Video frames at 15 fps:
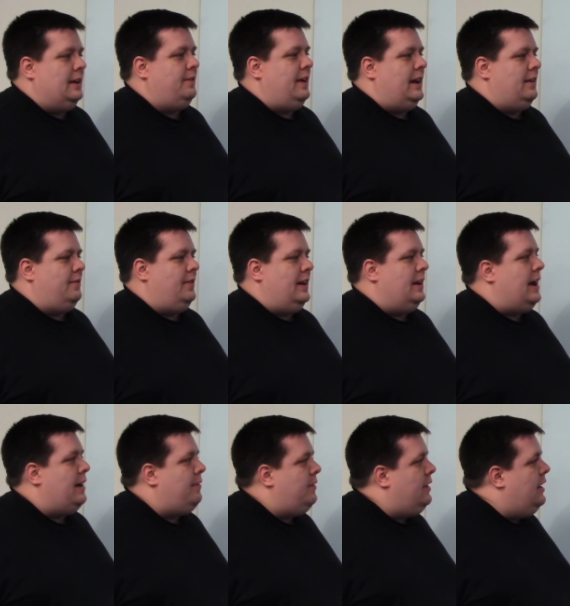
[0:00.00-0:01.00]
innovative. And
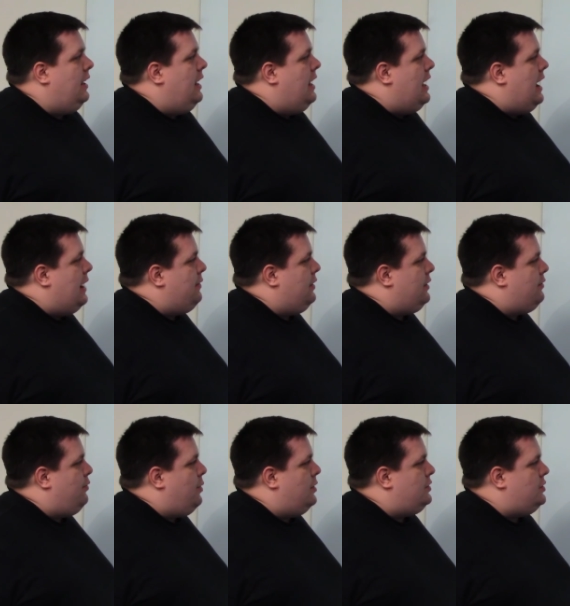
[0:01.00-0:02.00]
I, I really look
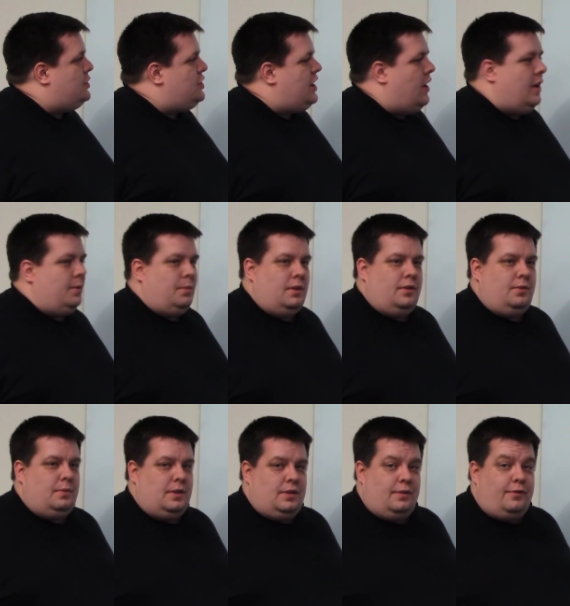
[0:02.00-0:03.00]
forward to sharing with,
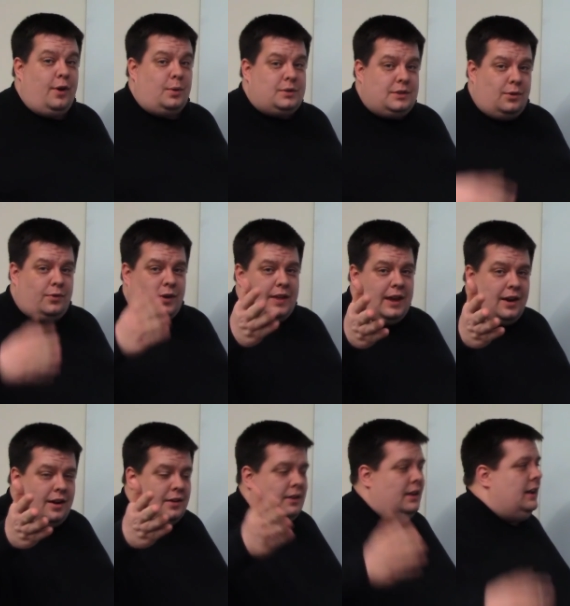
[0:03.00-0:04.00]
with the folks over
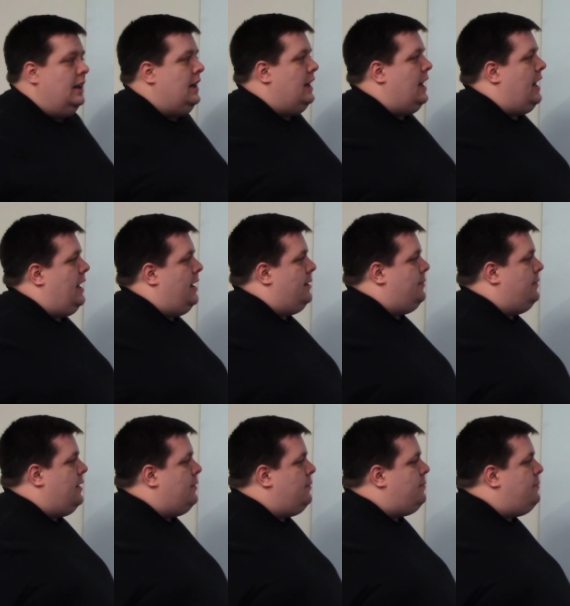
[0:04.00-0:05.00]
there um,
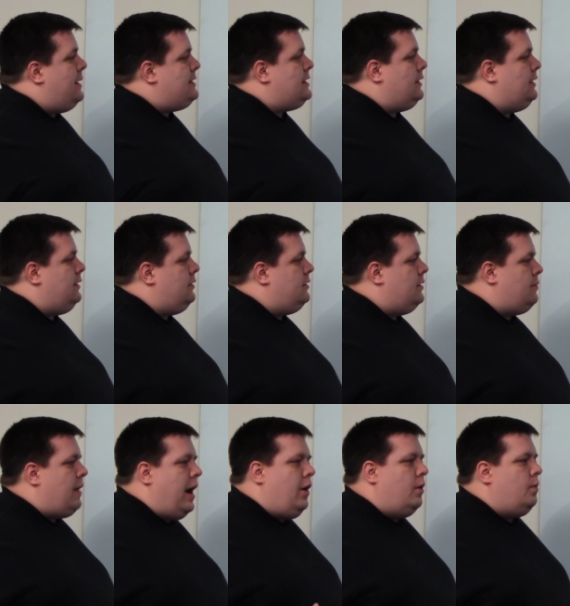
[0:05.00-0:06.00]
basically the,
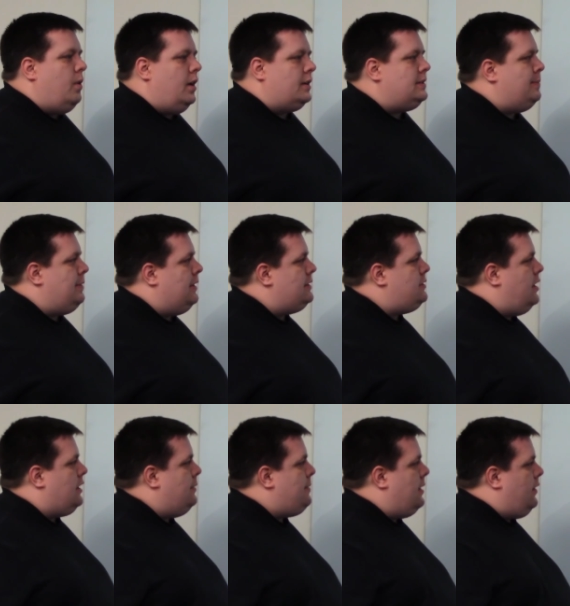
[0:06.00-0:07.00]
how it works. I mean, let's
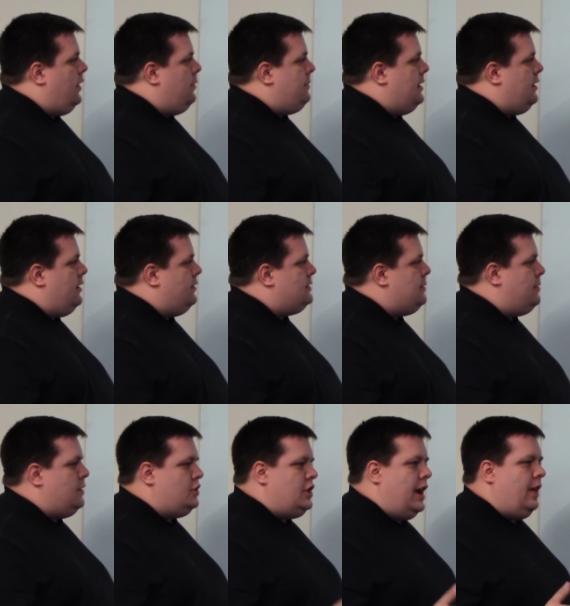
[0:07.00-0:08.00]
talk about a little bit of some of
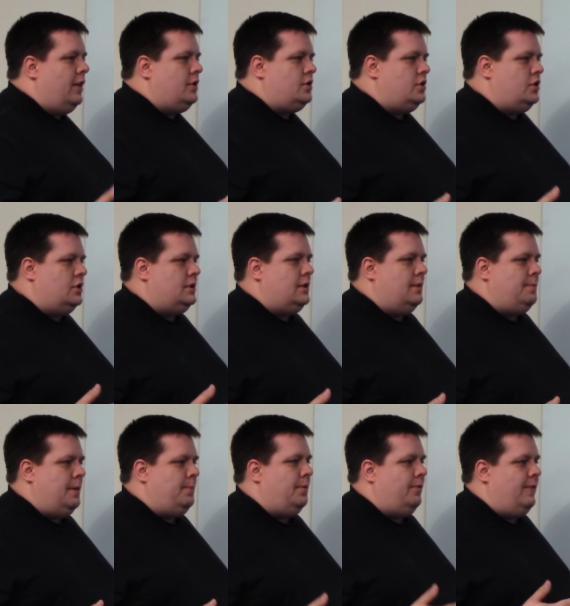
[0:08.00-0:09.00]
the challenges that
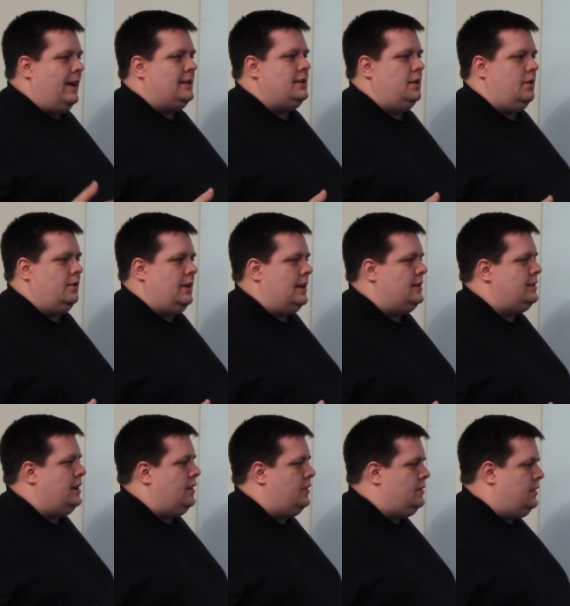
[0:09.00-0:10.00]
people face in their data
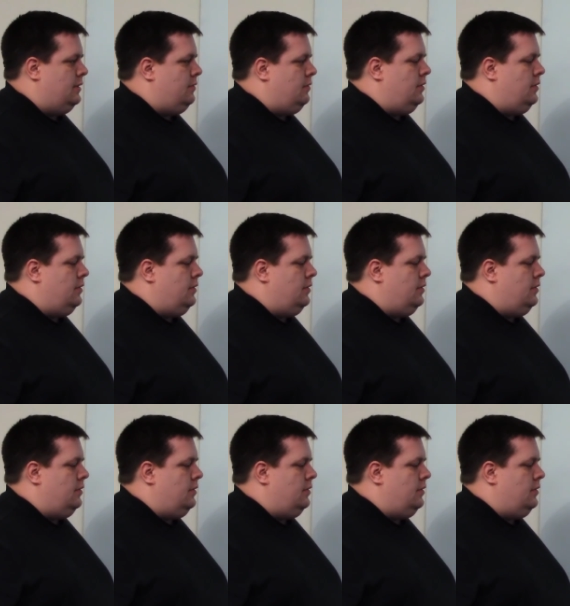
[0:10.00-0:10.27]
centers, and